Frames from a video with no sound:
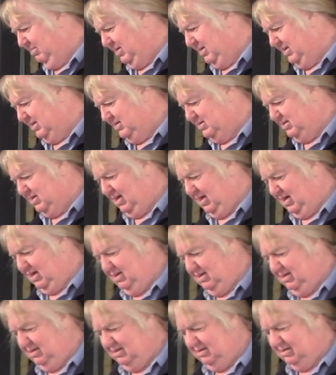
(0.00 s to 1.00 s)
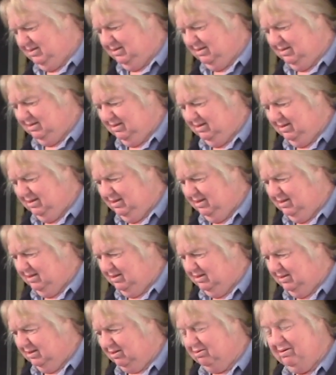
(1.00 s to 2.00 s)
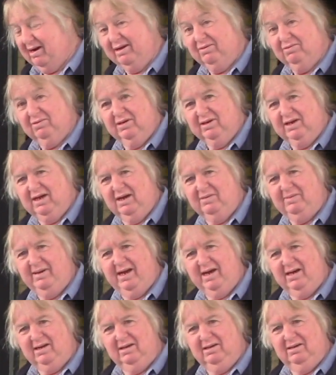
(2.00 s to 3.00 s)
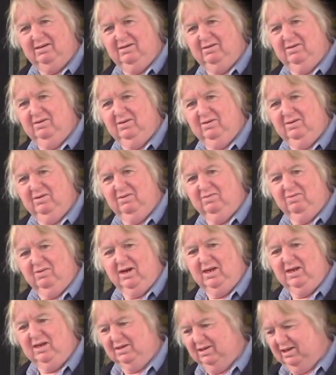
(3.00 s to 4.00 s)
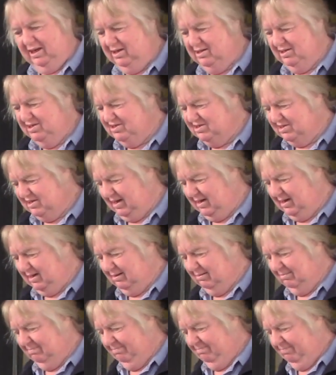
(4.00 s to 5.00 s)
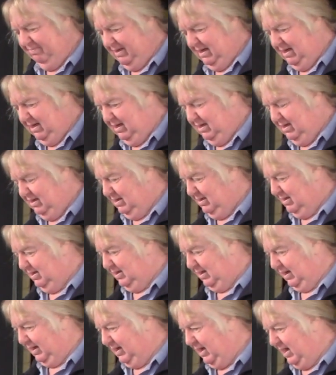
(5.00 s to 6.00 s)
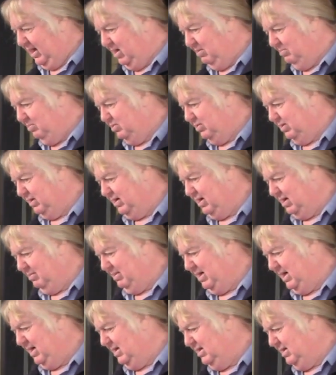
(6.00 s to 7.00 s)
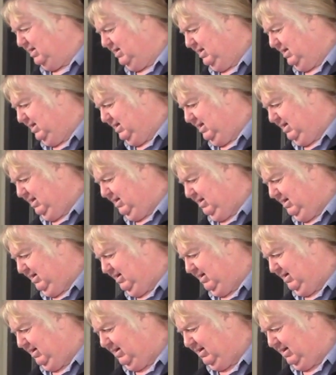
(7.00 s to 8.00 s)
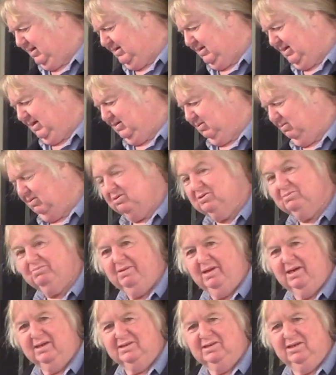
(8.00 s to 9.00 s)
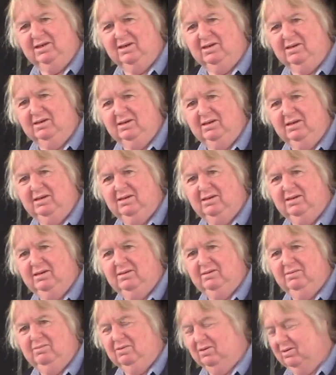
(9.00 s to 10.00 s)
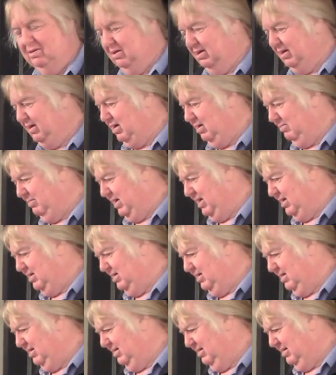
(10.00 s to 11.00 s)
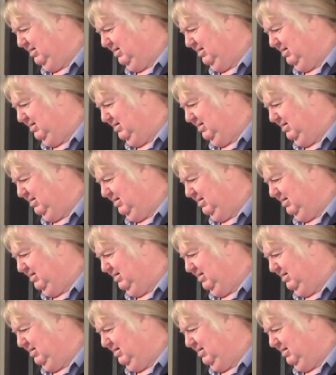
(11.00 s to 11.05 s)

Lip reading: But the crank wouldn't come out while on the engine stand, and the cam wouldn't come out, and now the wash plugs are not wanting to come out.